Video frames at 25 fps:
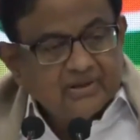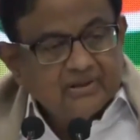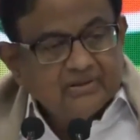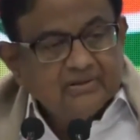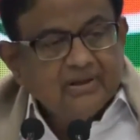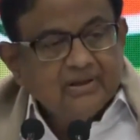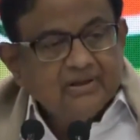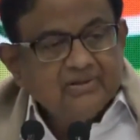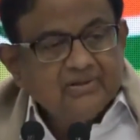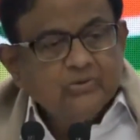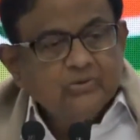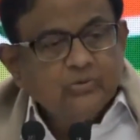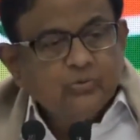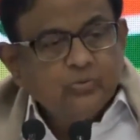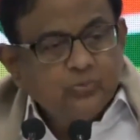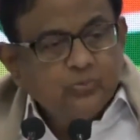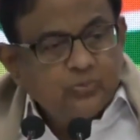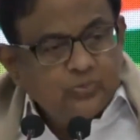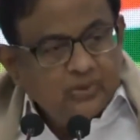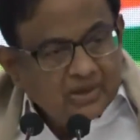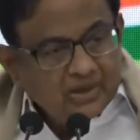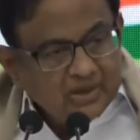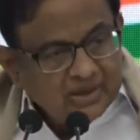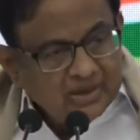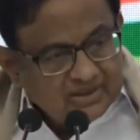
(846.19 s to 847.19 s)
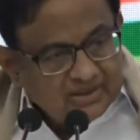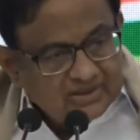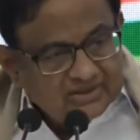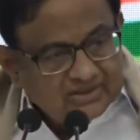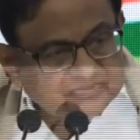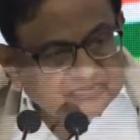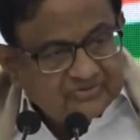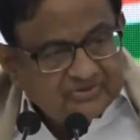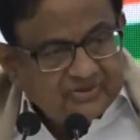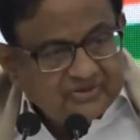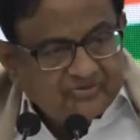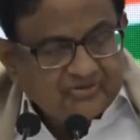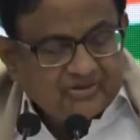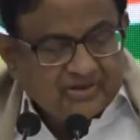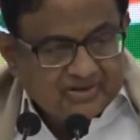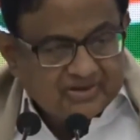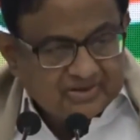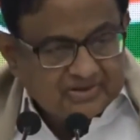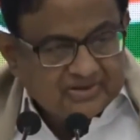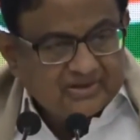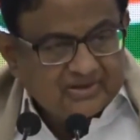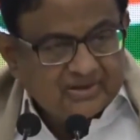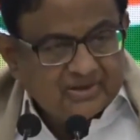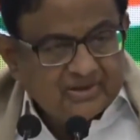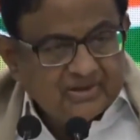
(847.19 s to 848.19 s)
There is a world of
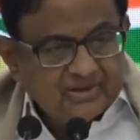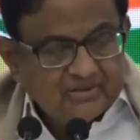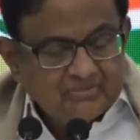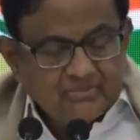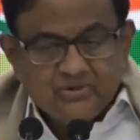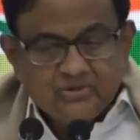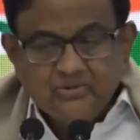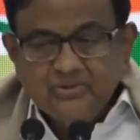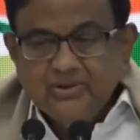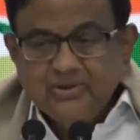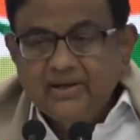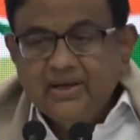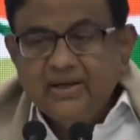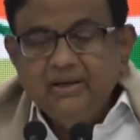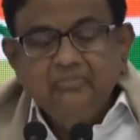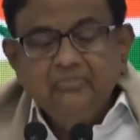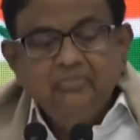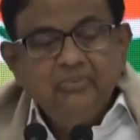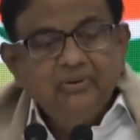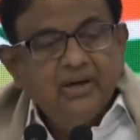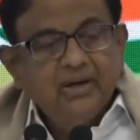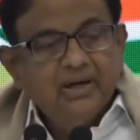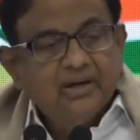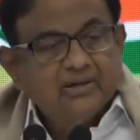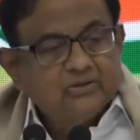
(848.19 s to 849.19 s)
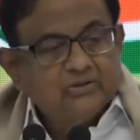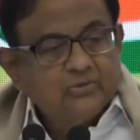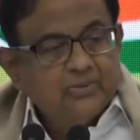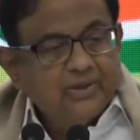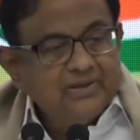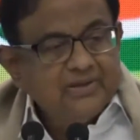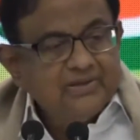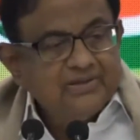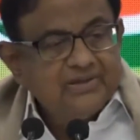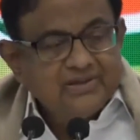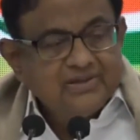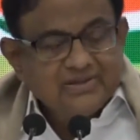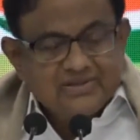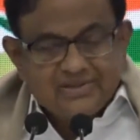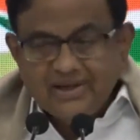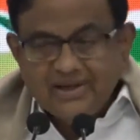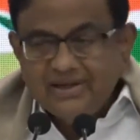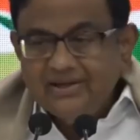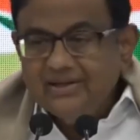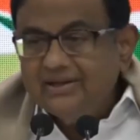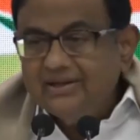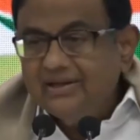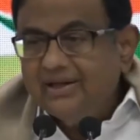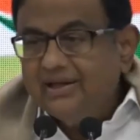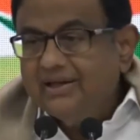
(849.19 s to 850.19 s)
difference between NPR
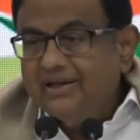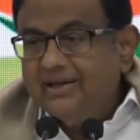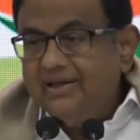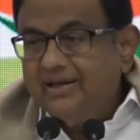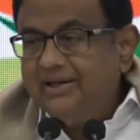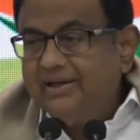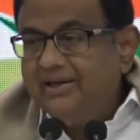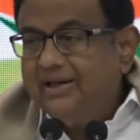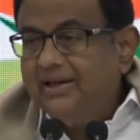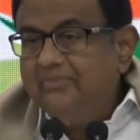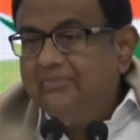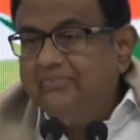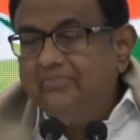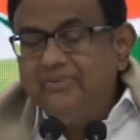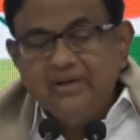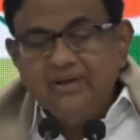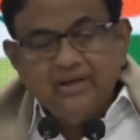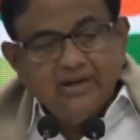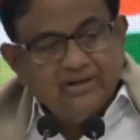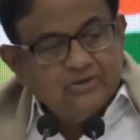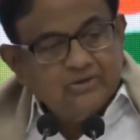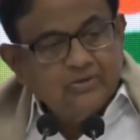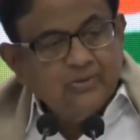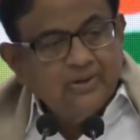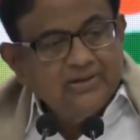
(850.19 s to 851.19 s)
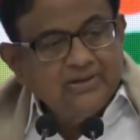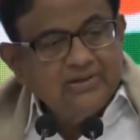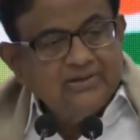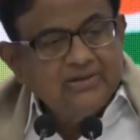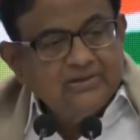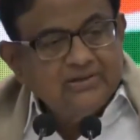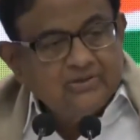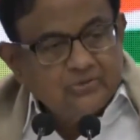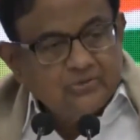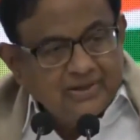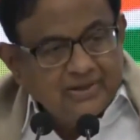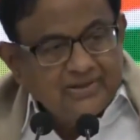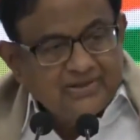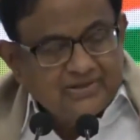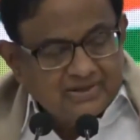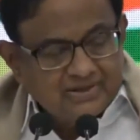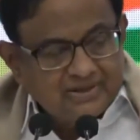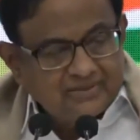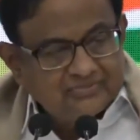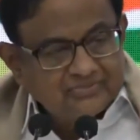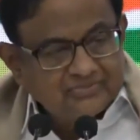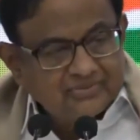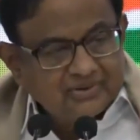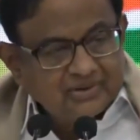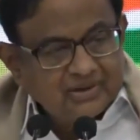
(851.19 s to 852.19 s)
2010 and NPR 2020.
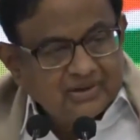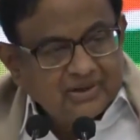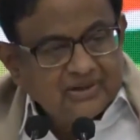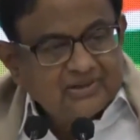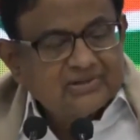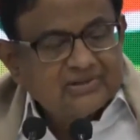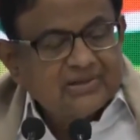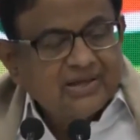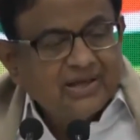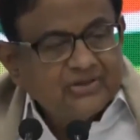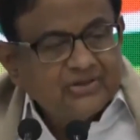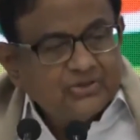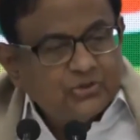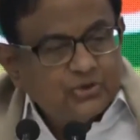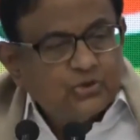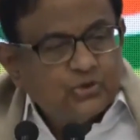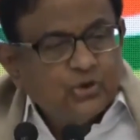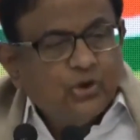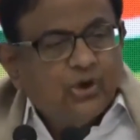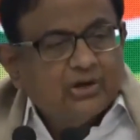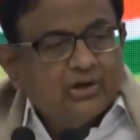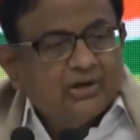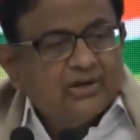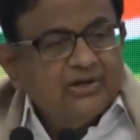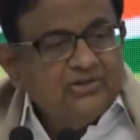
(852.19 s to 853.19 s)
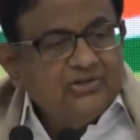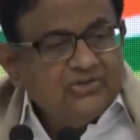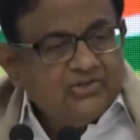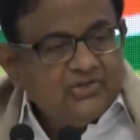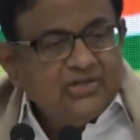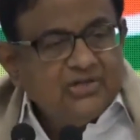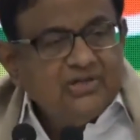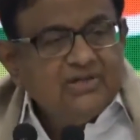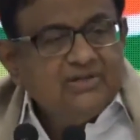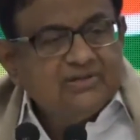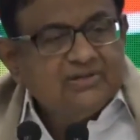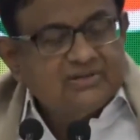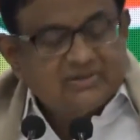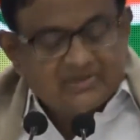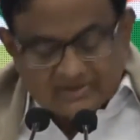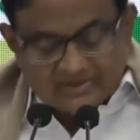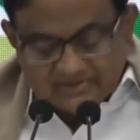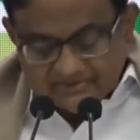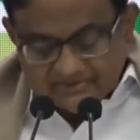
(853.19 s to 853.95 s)
It's like chalk and cheese.